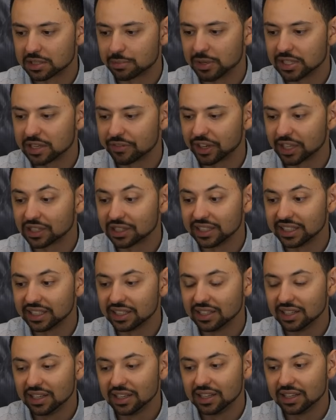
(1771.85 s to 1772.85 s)

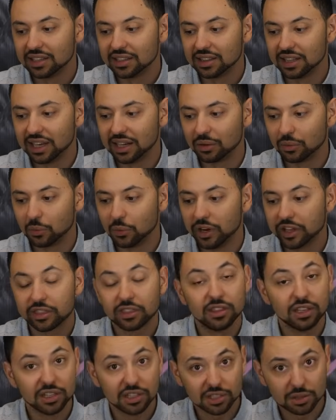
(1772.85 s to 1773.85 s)
Specifically, that with
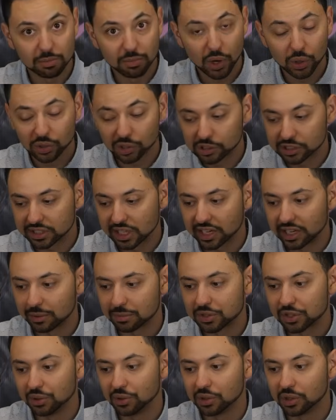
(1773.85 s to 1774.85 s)
these motor
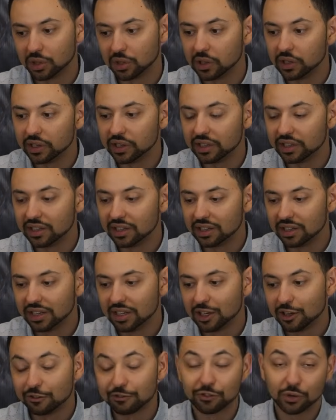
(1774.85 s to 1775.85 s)
setups, you could,
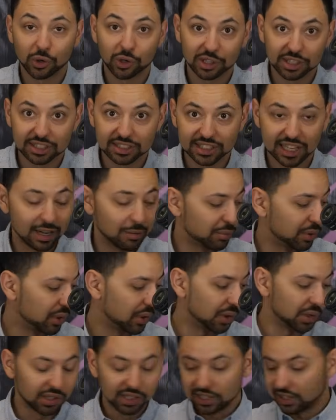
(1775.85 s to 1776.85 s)
for
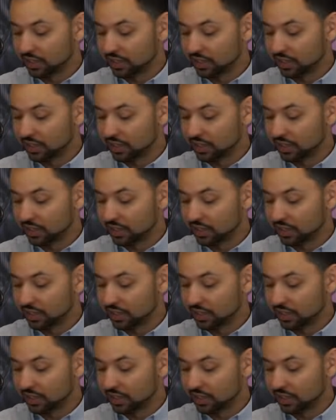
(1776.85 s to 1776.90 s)
example,